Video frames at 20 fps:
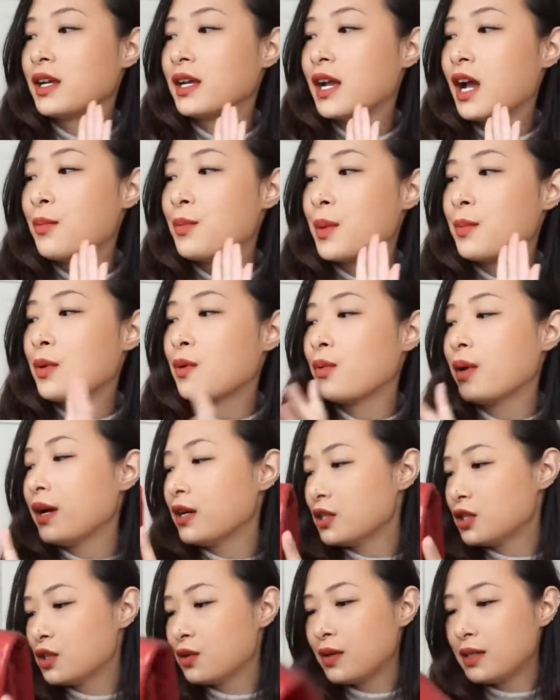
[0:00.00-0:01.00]
I can't remember
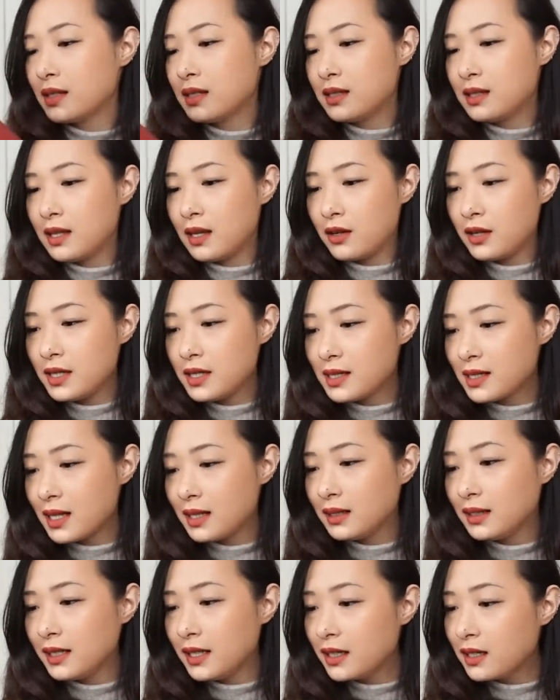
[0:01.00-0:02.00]
where. So there is a
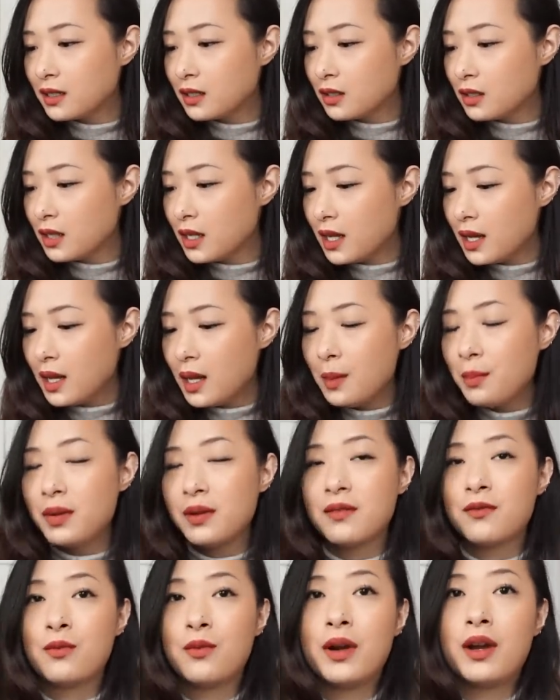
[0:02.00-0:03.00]
little
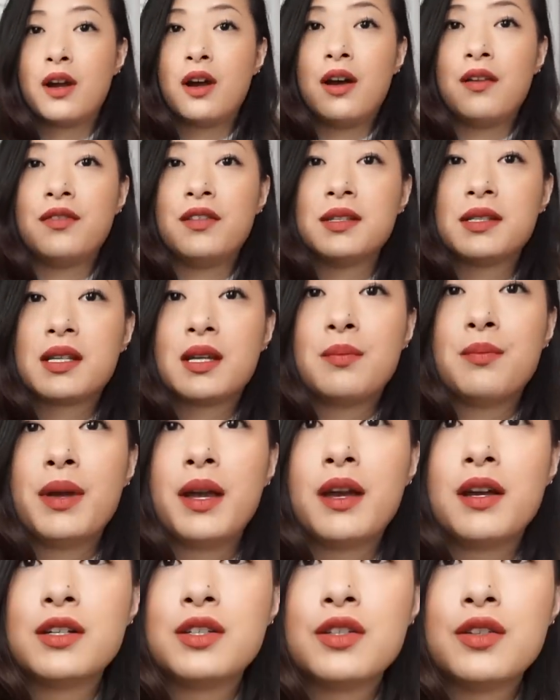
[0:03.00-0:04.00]
bit of wear on this
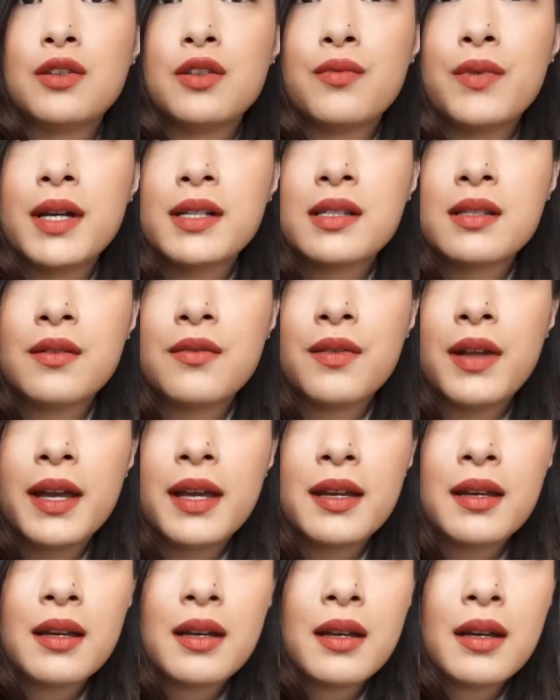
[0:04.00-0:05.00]
compared to the rest of
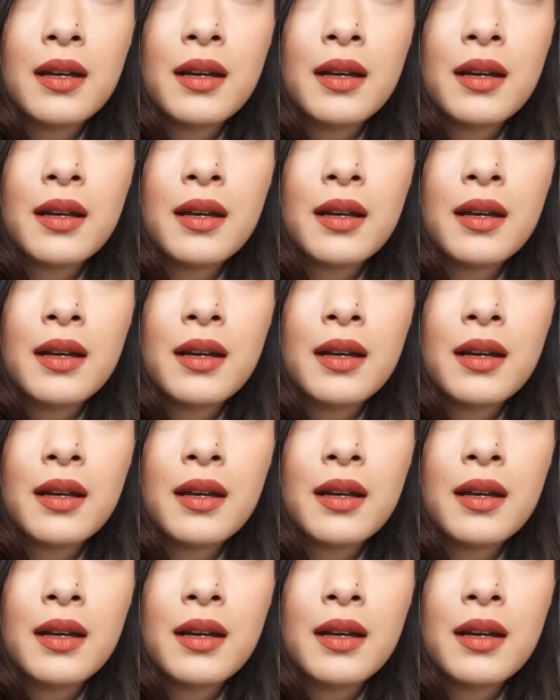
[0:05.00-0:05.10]
like